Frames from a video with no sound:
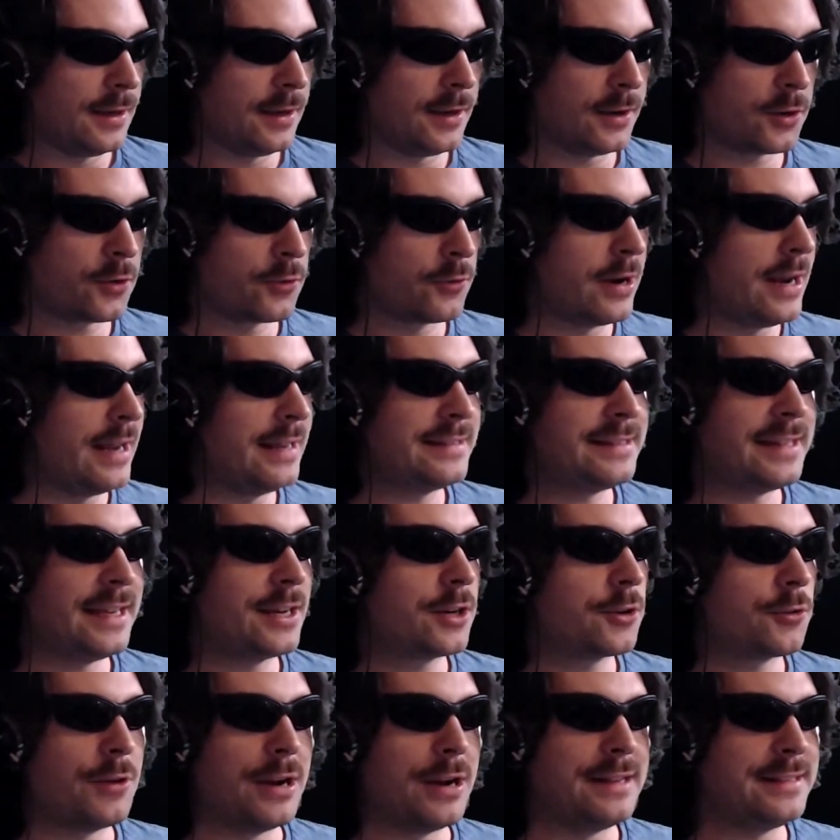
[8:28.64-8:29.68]
Crazy,
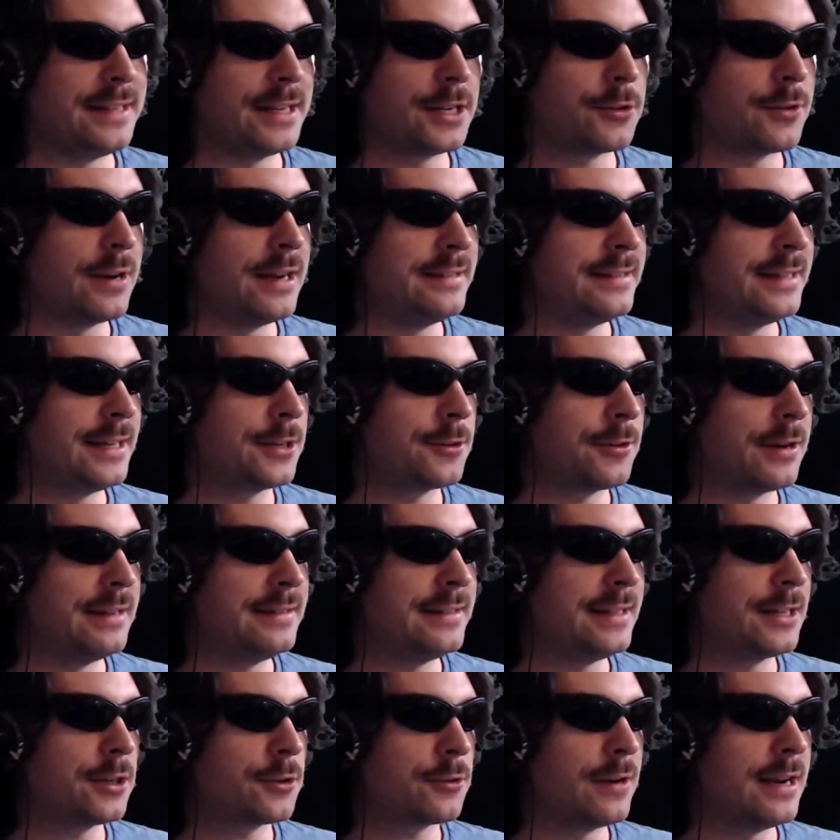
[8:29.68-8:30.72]
crazy, crazy,
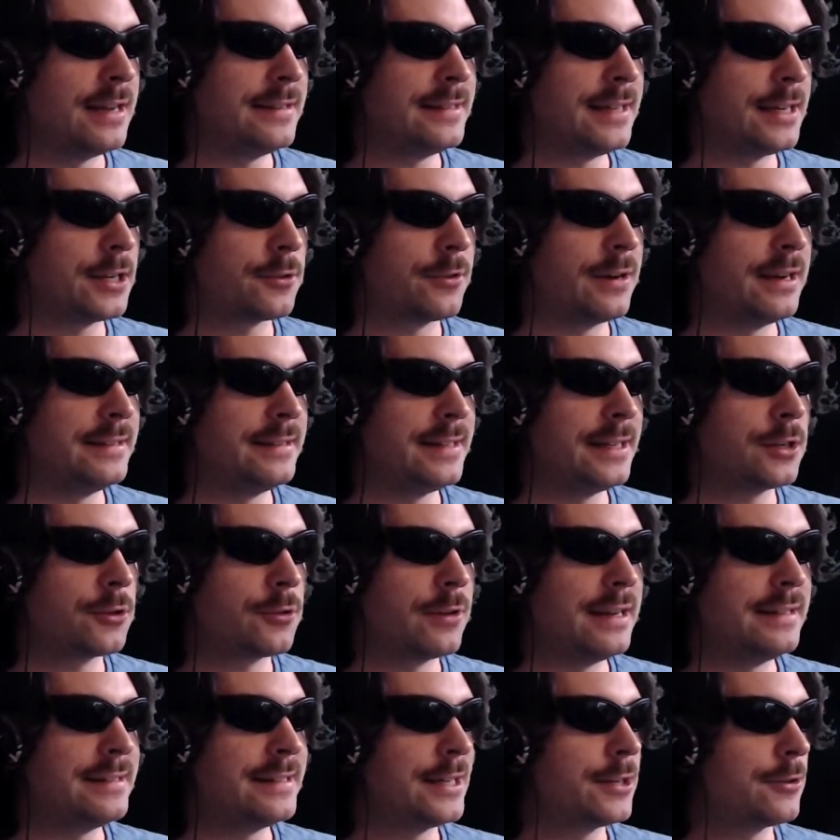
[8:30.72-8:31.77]
crazy, crazy, crazy,
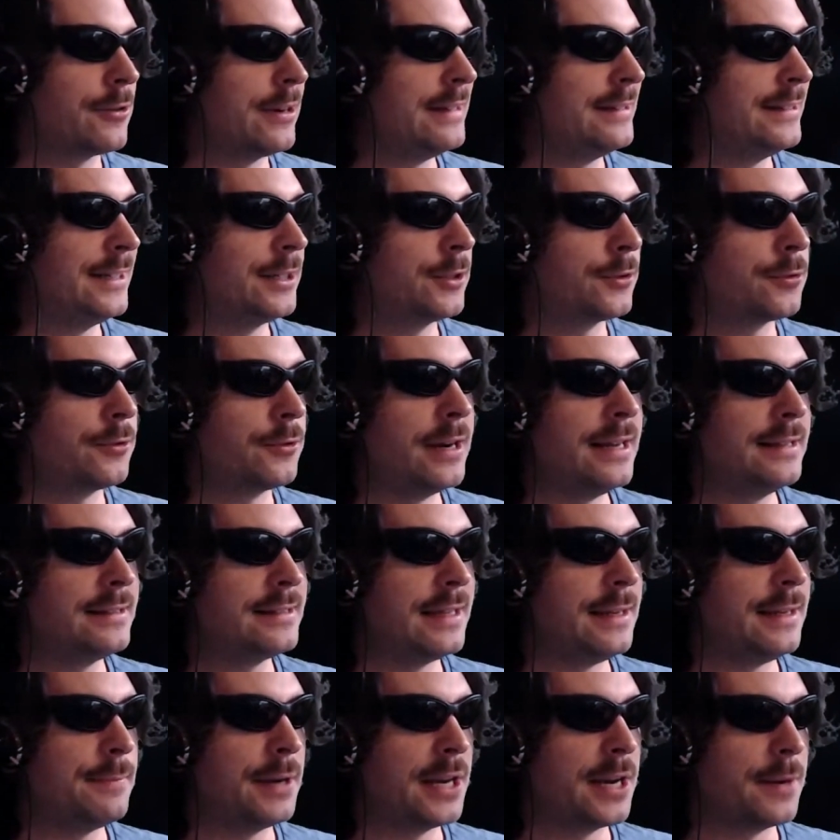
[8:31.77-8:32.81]
crazy, crazy,
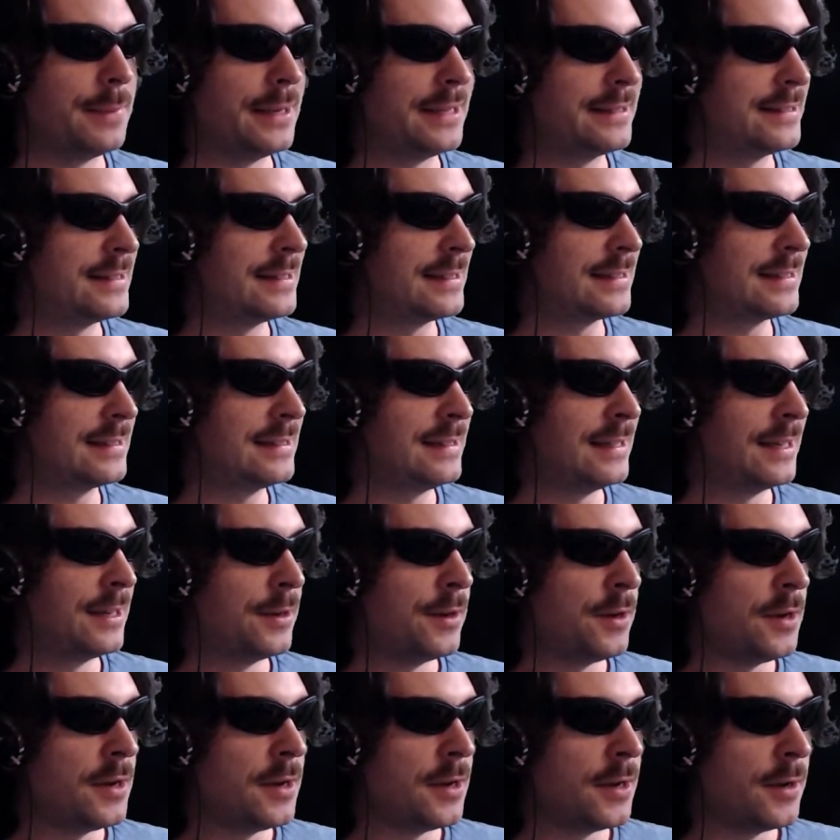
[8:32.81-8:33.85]
crazy bit of business
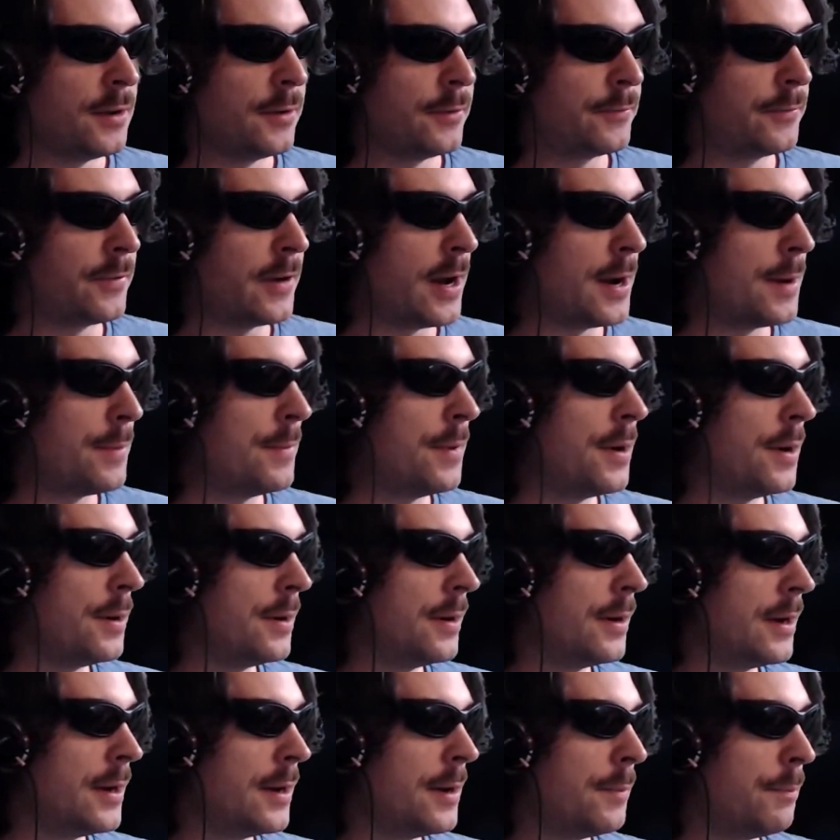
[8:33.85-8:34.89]
from
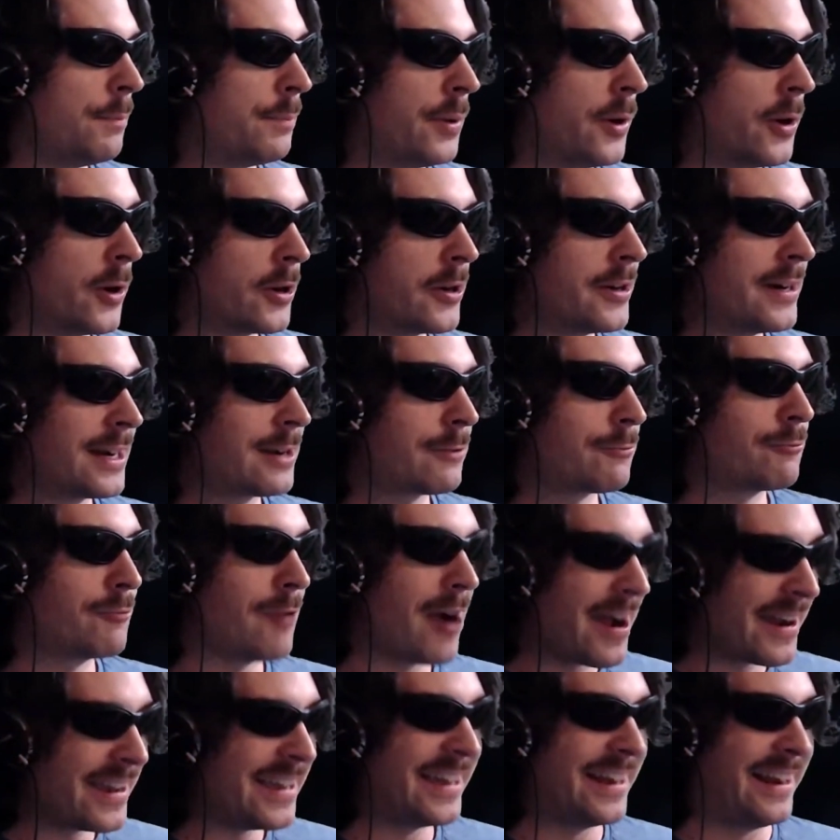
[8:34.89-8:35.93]
Horik
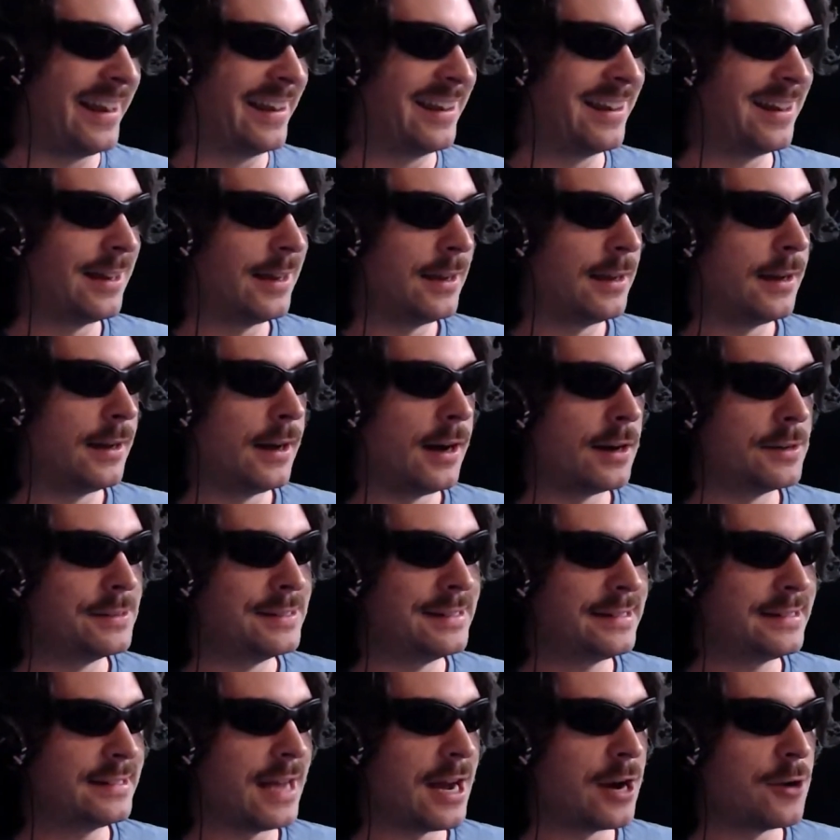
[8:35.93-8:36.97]
Ryan on
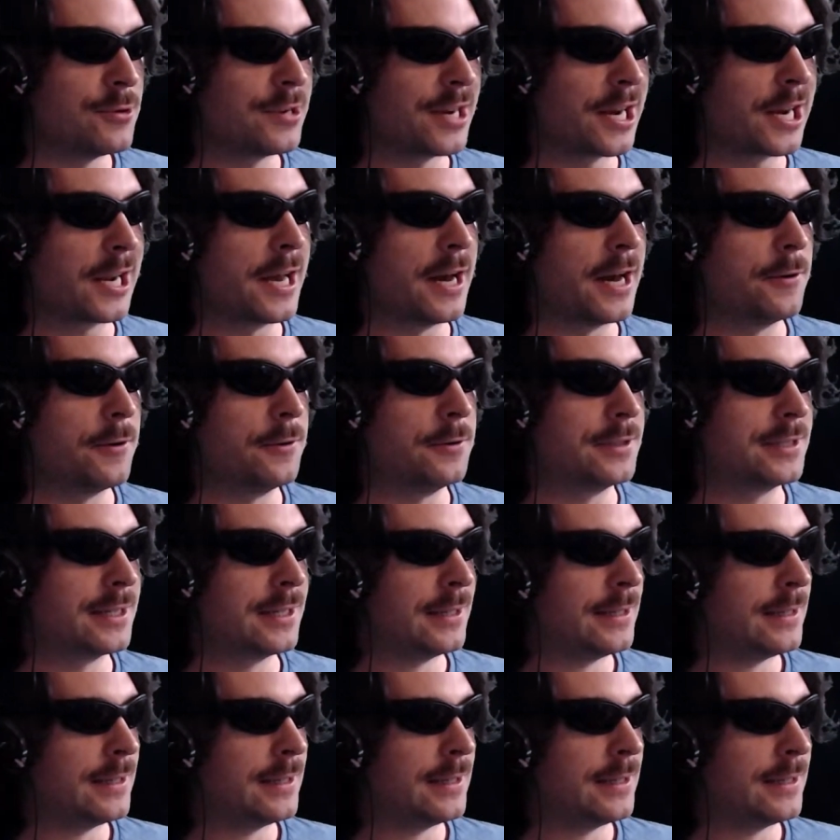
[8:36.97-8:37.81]
SoundCloud.